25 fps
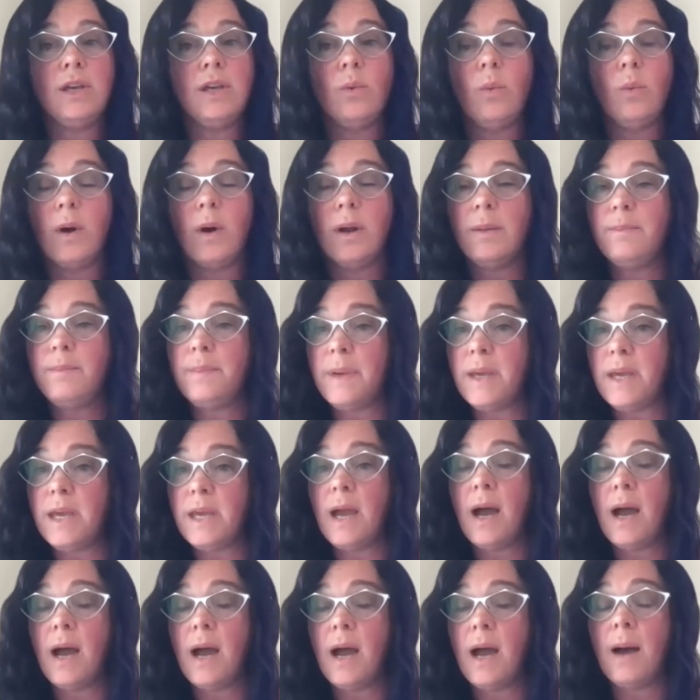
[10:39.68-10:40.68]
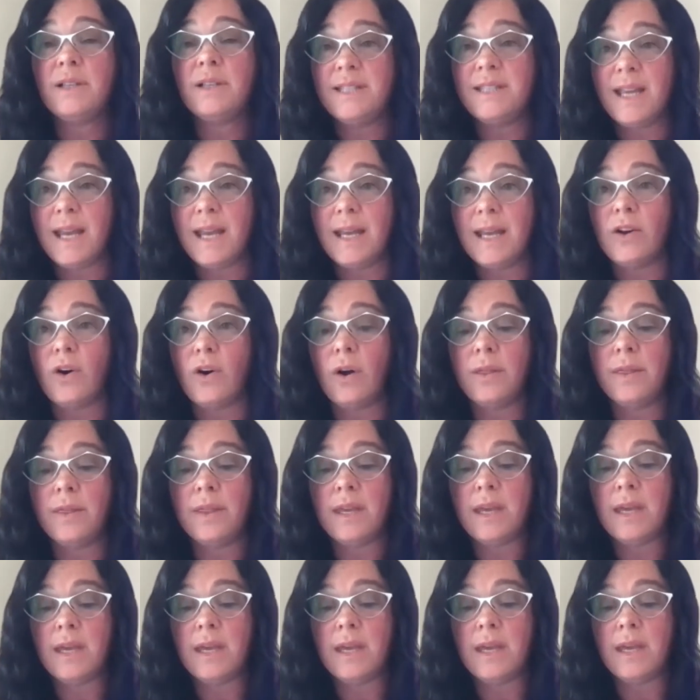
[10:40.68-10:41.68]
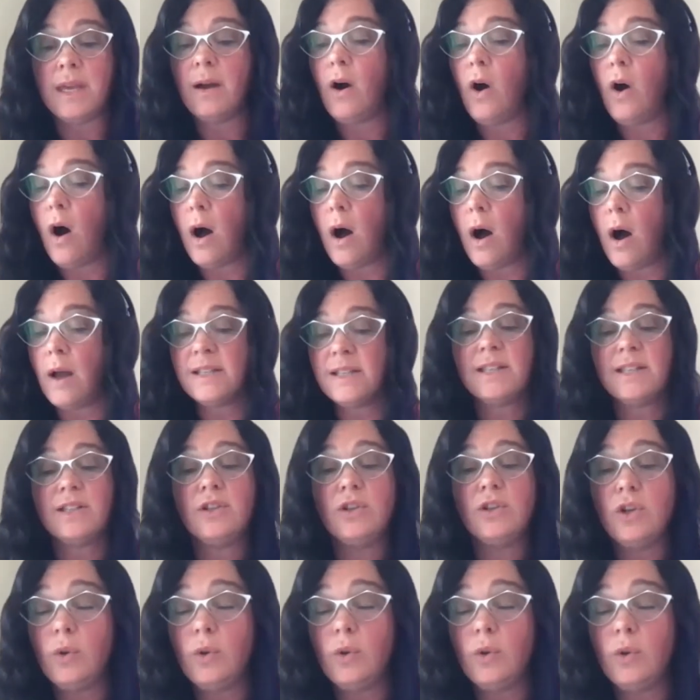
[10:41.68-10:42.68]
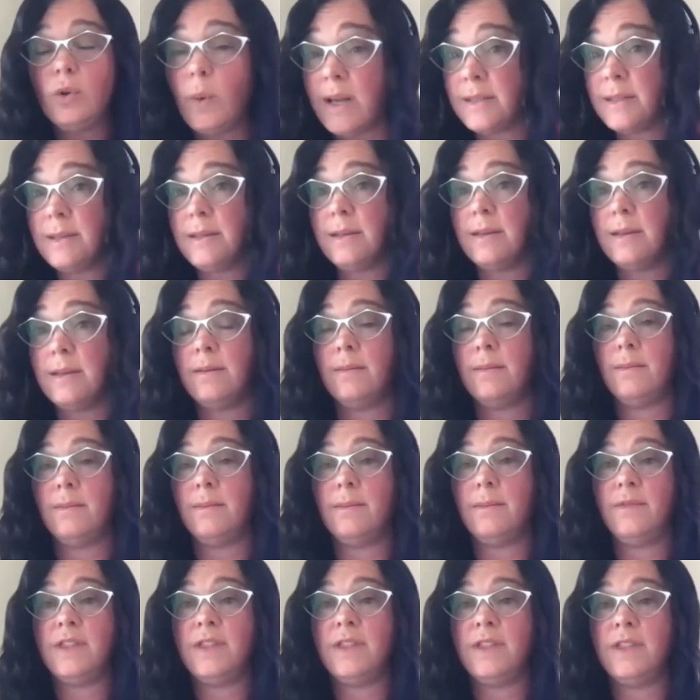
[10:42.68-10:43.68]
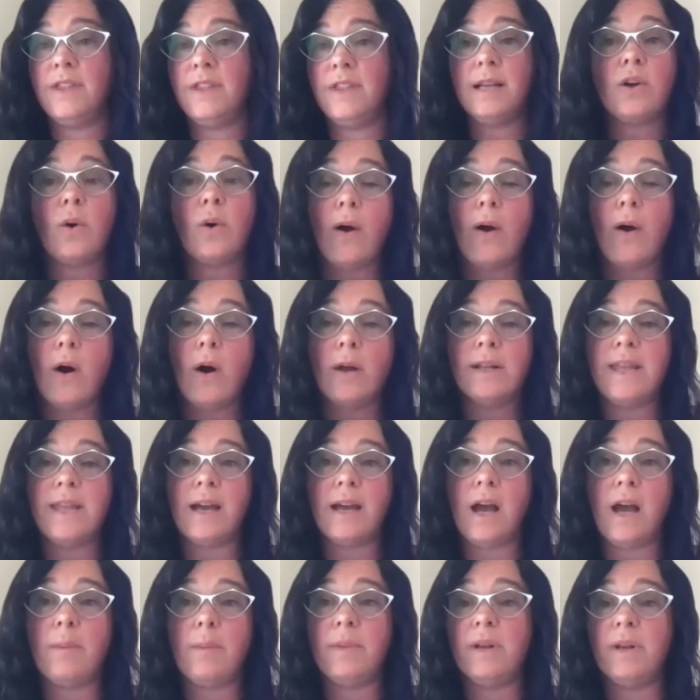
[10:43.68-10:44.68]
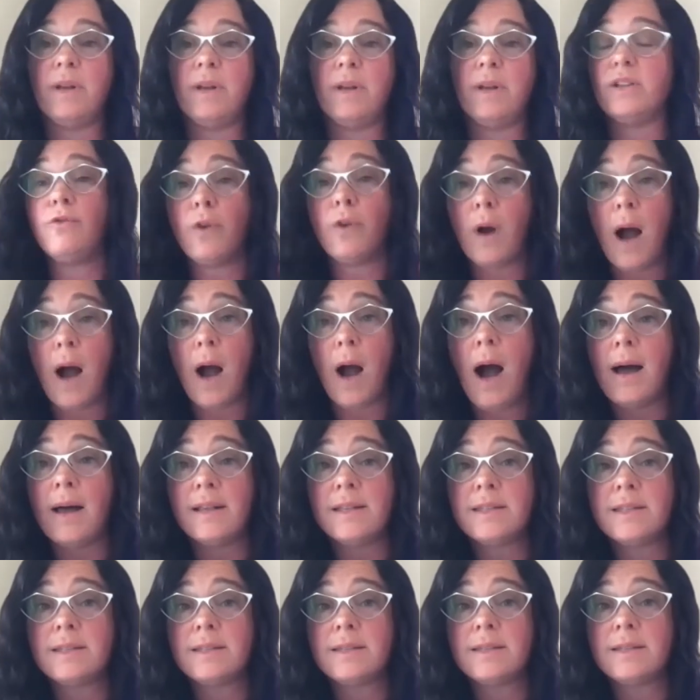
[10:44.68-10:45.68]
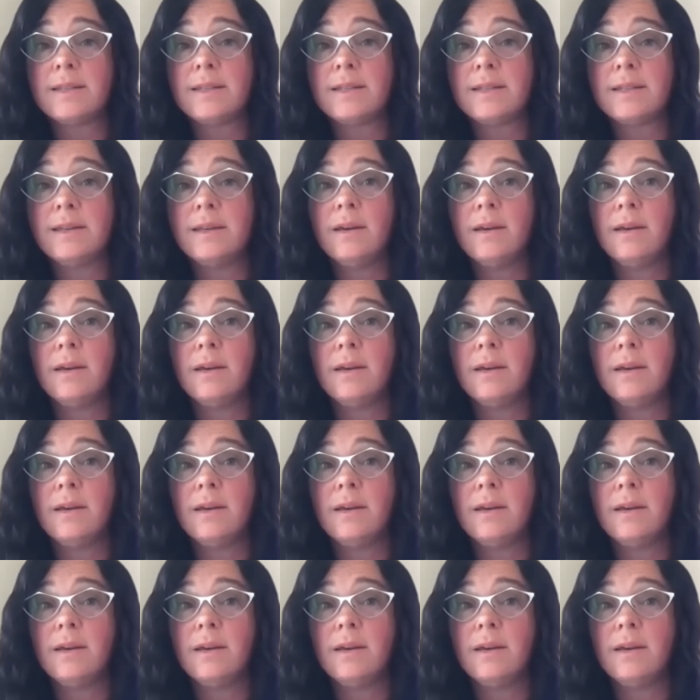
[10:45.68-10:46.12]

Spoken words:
You want to be up to date on the hottest, newest things going on in that company. So for us,